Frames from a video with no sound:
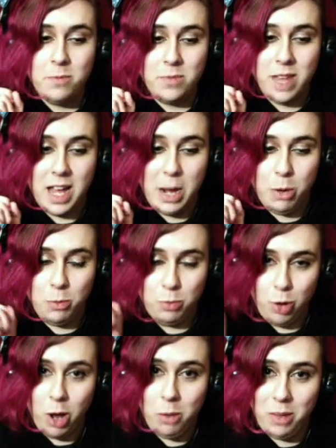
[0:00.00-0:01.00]
and I would
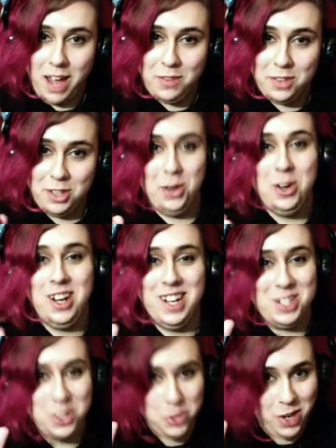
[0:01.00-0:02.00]
probably have to do it
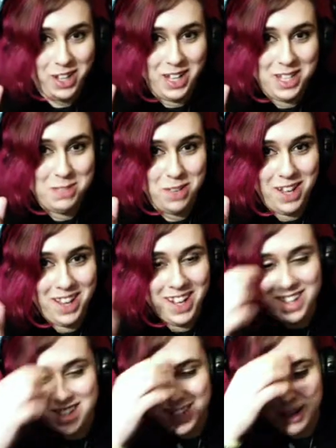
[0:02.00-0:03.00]
as a drunk let's play. Like
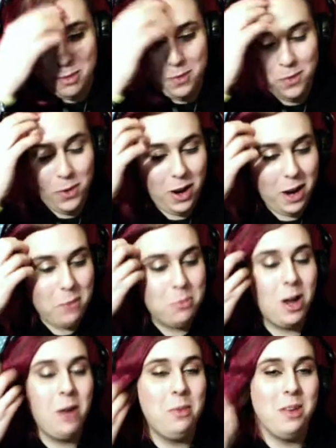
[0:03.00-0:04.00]
I said before, I'd probably